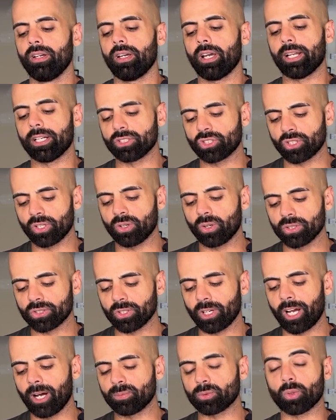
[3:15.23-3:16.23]
And it should also
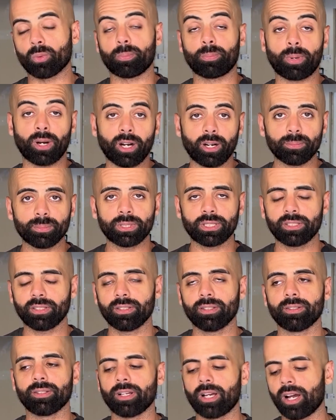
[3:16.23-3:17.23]
help with pumps.
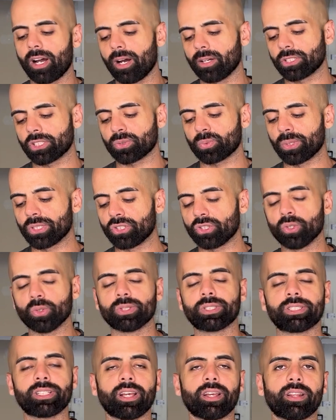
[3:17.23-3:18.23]
It's just
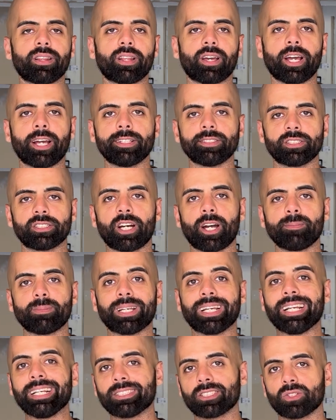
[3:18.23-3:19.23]
reducing the enzyme
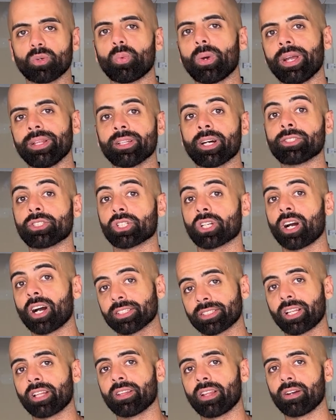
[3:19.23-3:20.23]
that eats away nitric
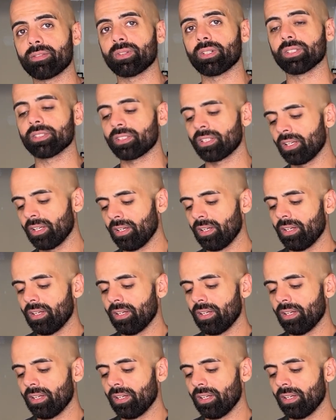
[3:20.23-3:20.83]
oxide levels.